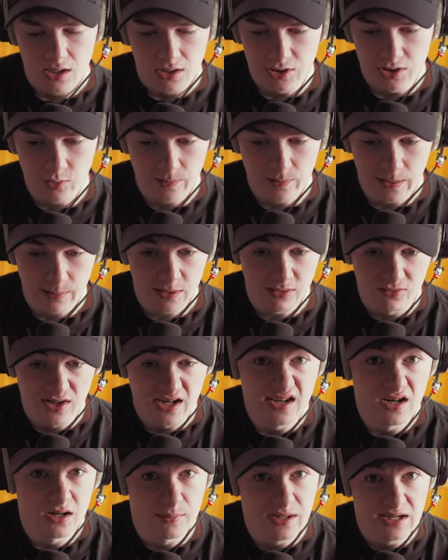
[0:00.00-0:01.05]
you'd be able to
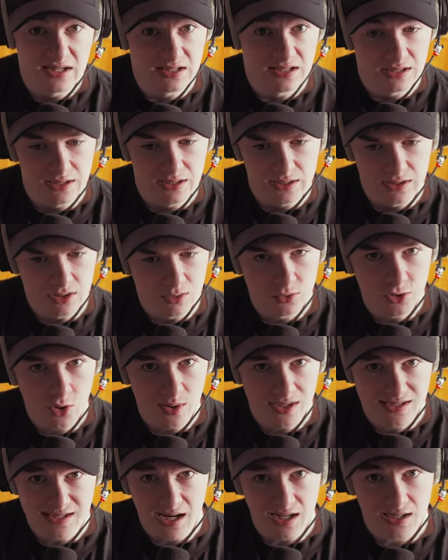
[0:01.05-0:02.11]
read it immediately. You'll know
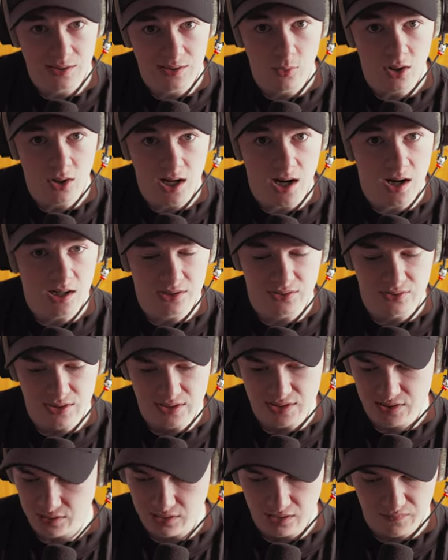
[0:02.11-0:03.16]
exactly what character
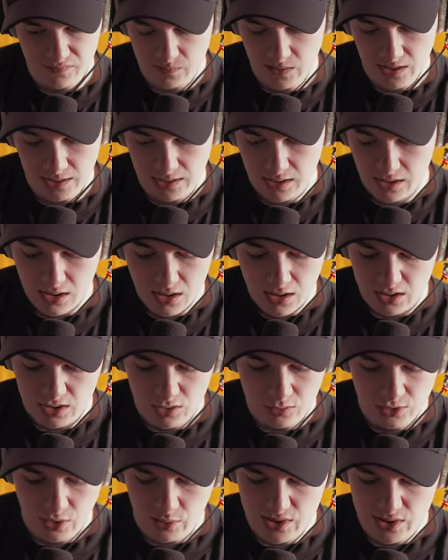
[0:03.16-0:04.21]
is. So like
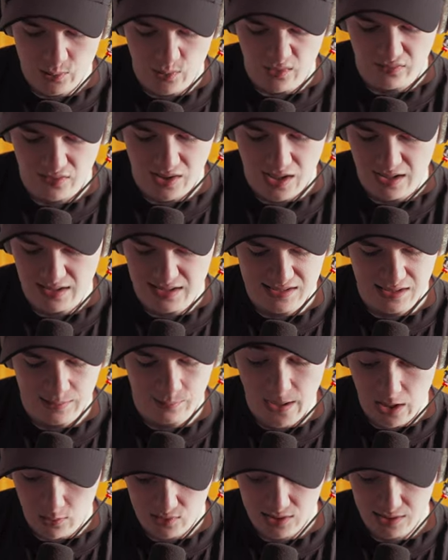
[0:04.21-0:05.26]
you'll notice with characters like
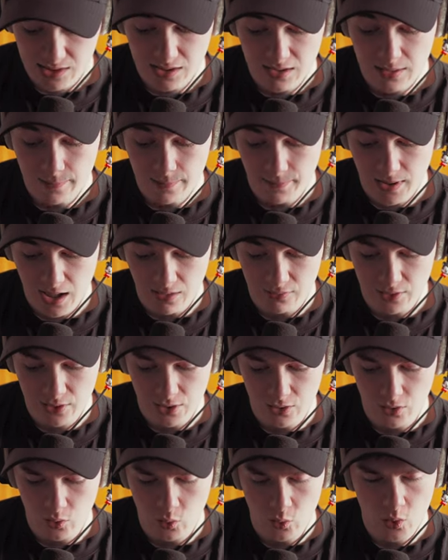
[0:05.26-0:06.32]
Bowser,
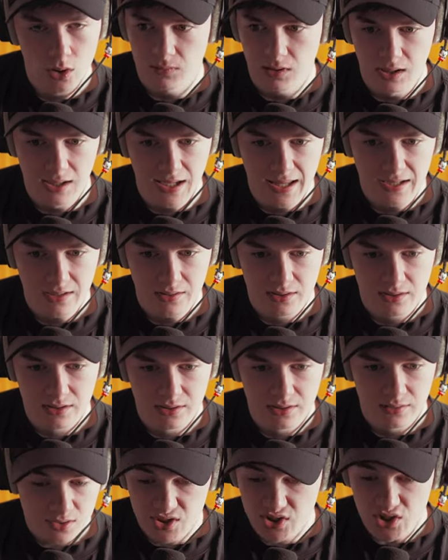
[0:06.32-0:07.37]
Mario,
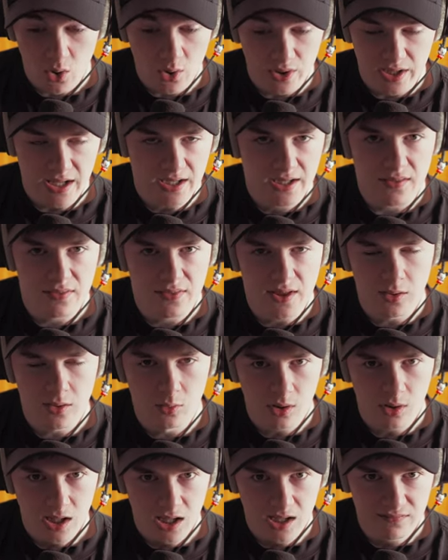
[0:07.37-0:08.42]
Link, Sonic, they
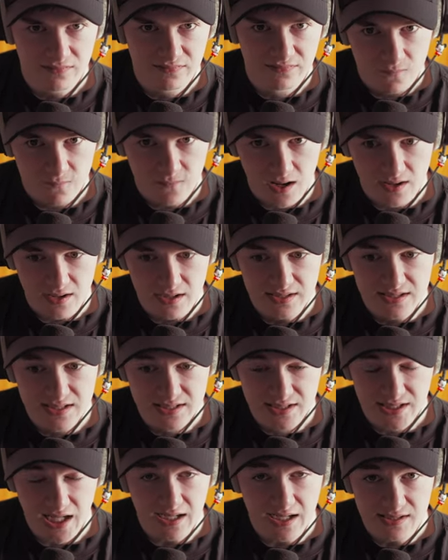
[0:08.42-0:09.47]
all have very
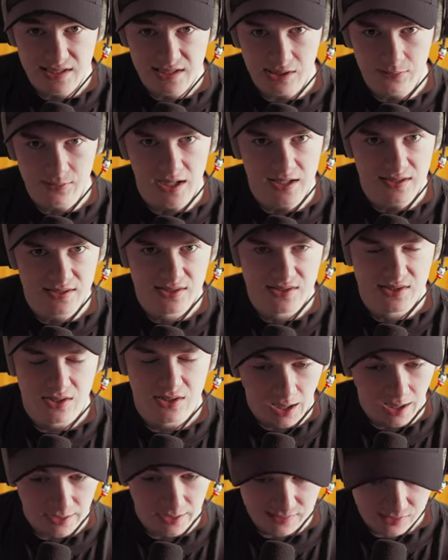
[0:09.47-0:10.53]
distinct silhouettes.
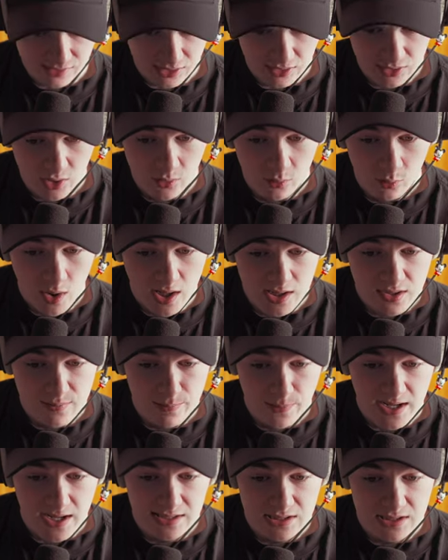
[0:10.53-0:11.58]
And you, when you're
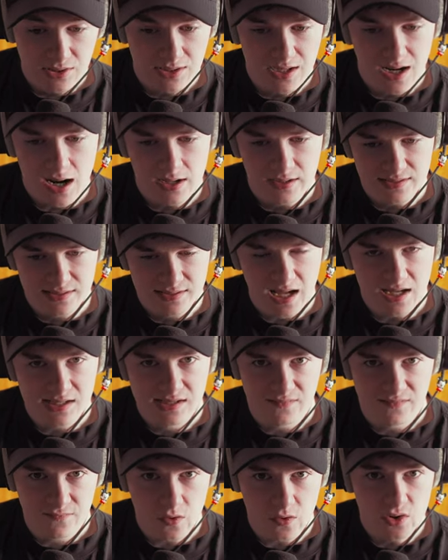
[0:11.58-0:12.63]
painting your characters, that's
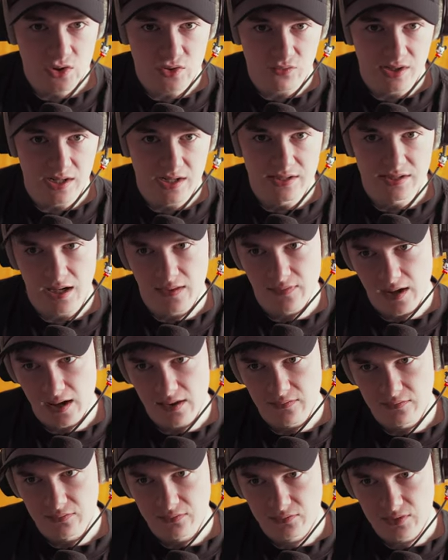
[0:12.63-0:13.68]
the first read. And
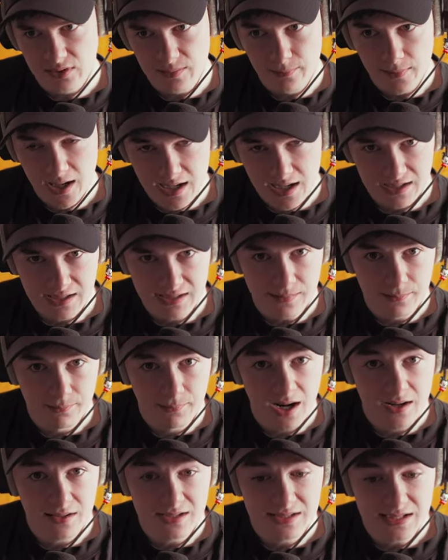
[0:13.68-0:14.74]
then the minor,
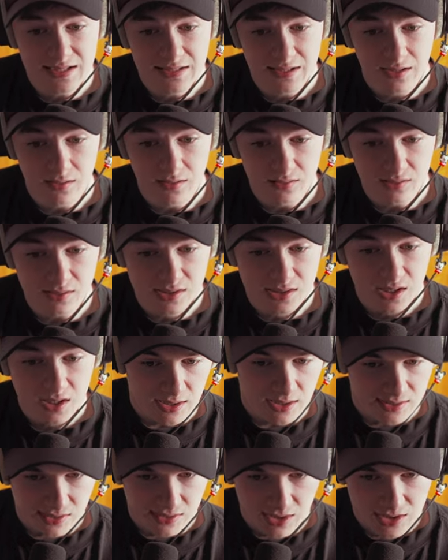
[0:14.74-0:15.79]
minor details,
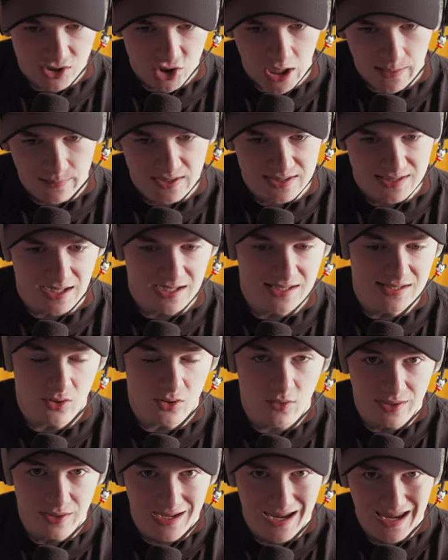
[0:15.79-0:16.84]
like say shape designs
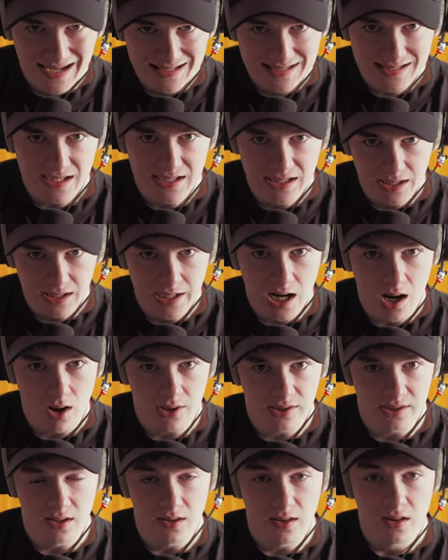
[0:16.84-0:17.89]
on the inside of your
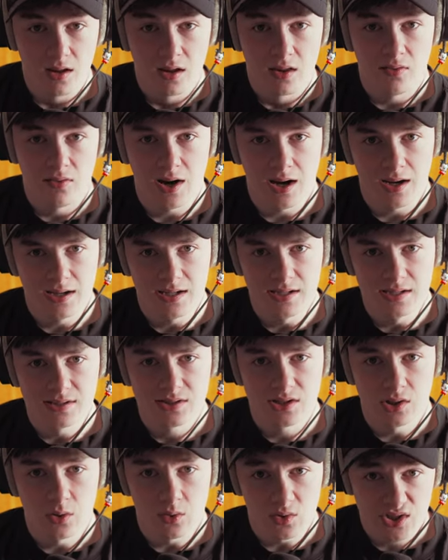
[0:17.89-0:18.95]
character, that
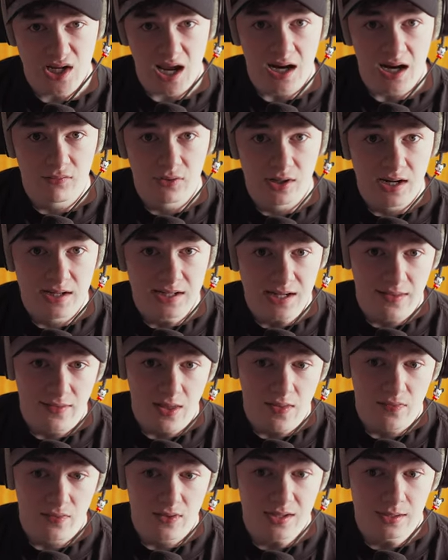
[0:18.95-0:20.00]
is your second read. And
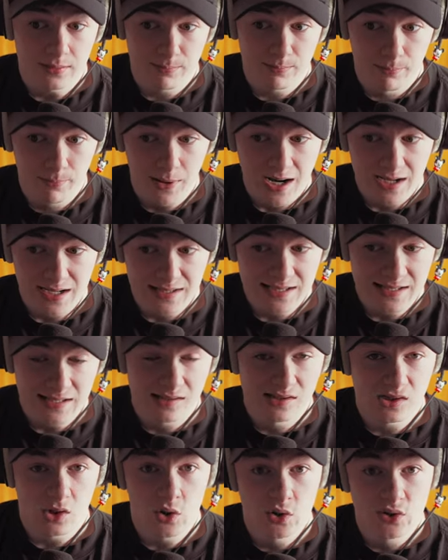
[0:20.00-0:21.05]
then the minor
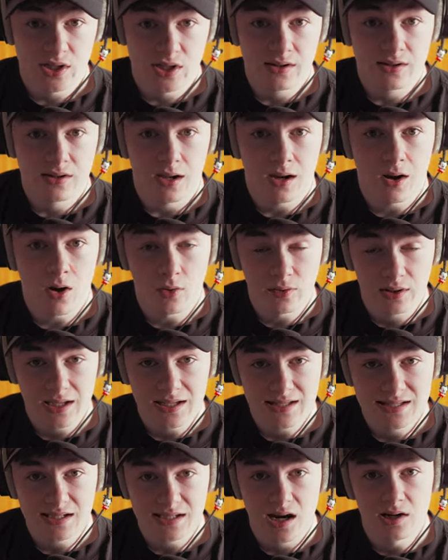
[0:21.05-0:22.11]
details on, sin, on the
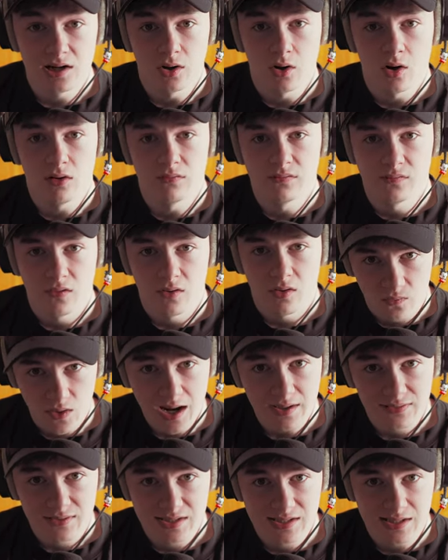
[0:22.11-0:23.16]
inside of
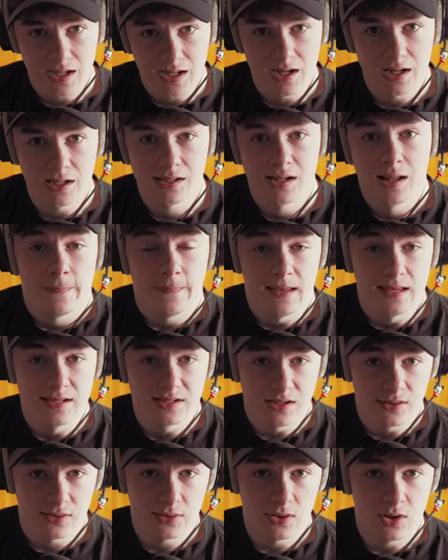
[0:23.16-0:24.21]
that design is
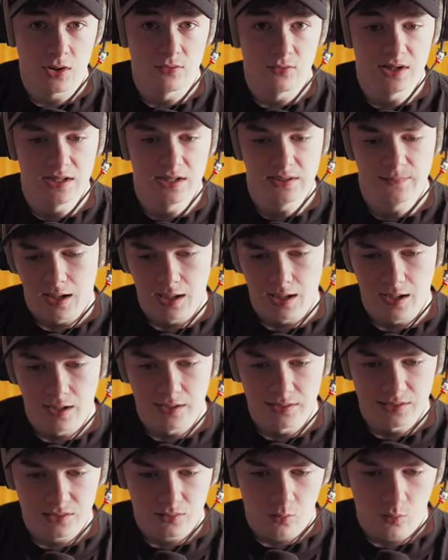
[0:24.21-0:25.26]
your third read.
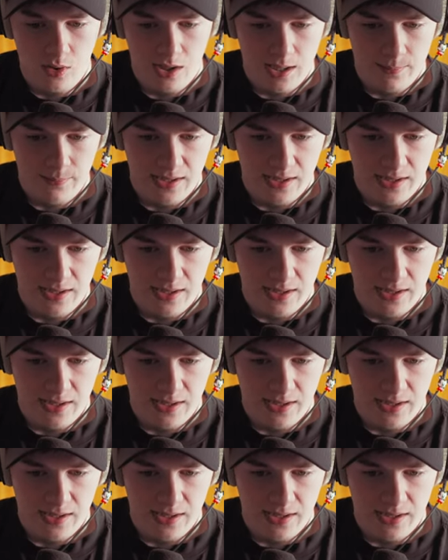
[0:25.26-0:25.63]
And when I'm